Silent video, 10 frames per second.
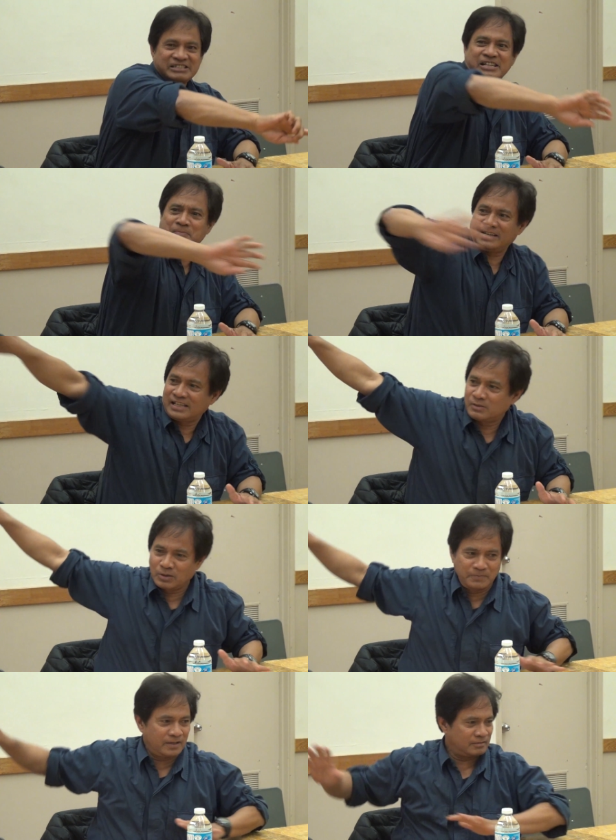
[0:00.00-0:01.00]
this banana
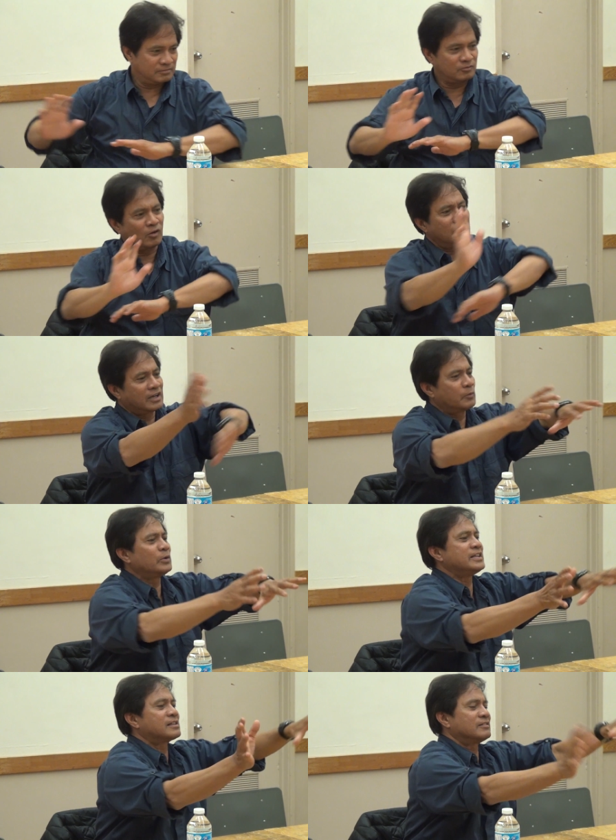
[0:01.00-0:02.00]
will be no longer,
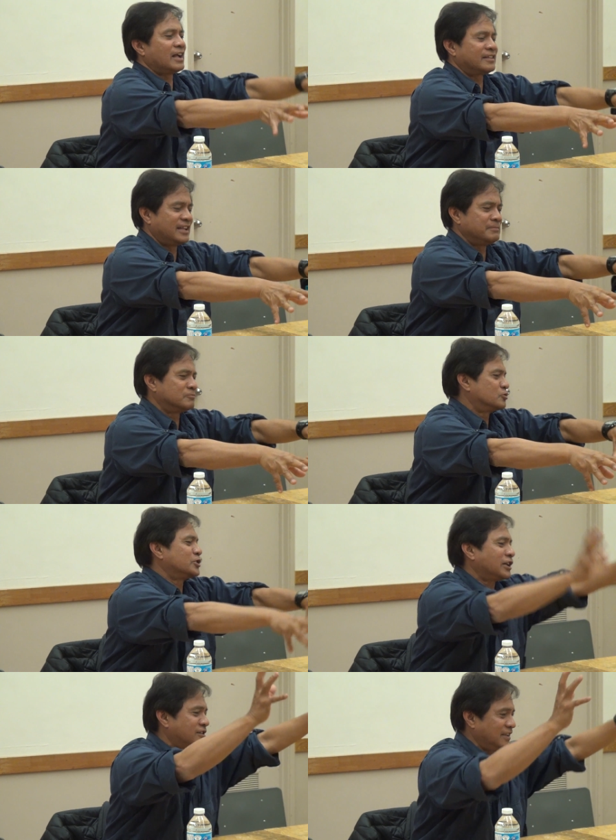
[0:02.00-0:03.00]
we just let them
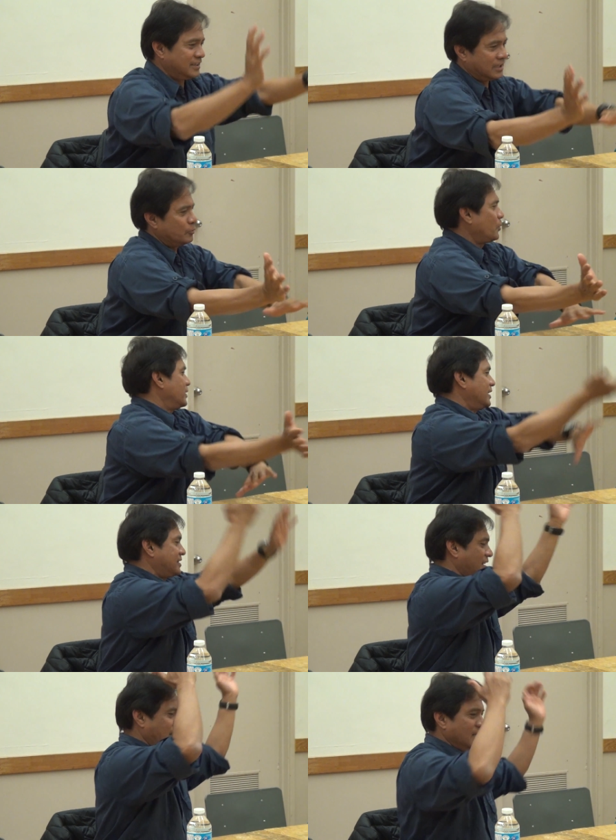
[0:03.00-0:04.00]
rot and then we will not
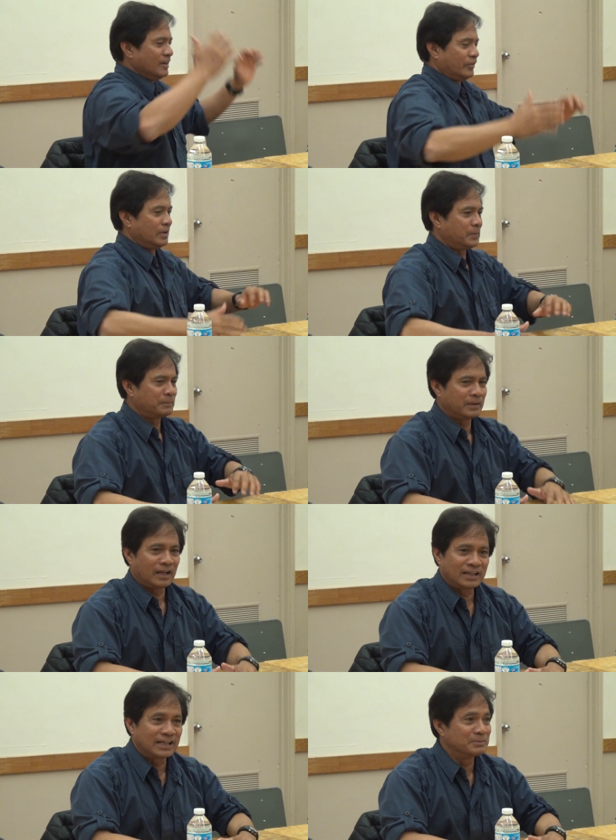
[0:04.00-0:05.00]
sell Philippine
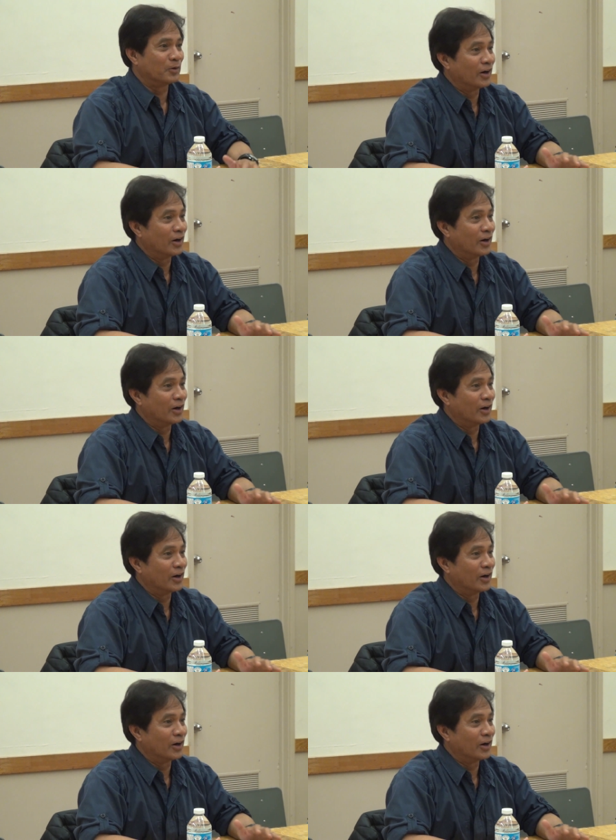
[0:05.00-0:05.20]
banana anymore.